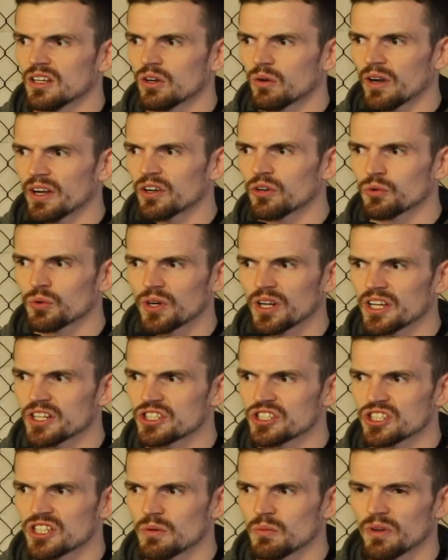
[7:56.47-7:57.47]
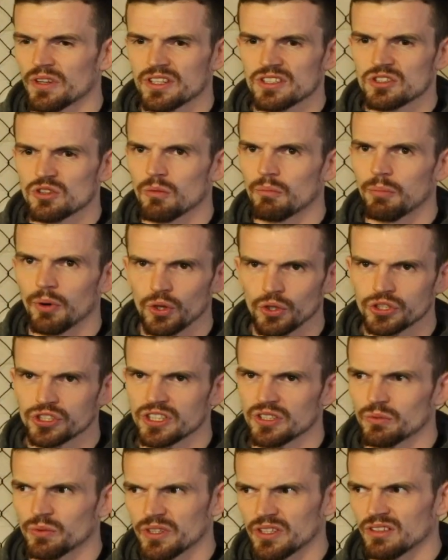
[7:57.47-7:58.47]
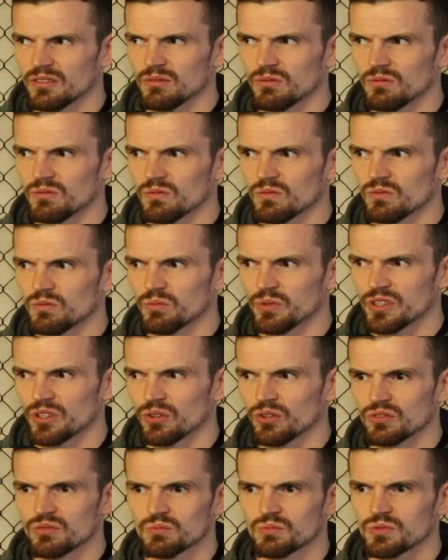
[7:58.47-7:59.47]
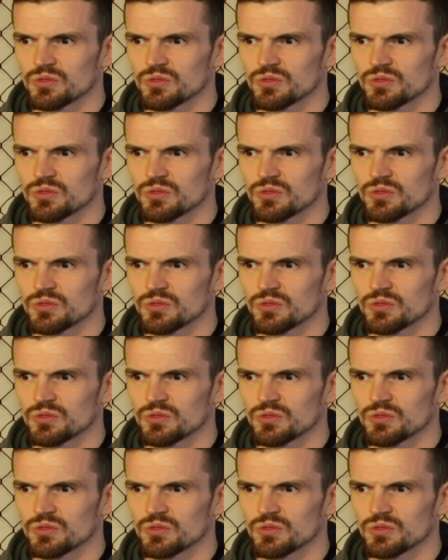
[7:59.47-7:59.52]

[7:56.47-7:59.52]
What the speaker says: good relationship where there's no bullshit. We don't